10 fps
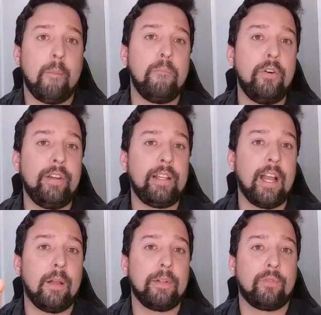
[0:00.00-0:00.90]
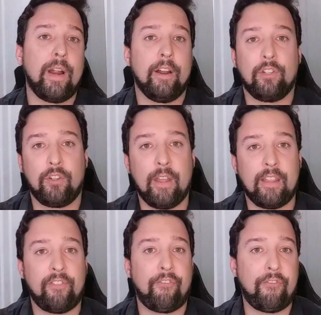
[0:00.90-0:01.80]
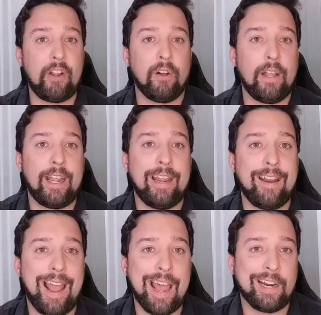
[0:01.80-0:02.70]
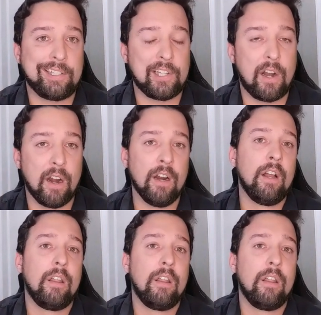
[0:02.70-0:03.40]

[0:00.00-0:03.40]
moving the elements around so that they feel in XR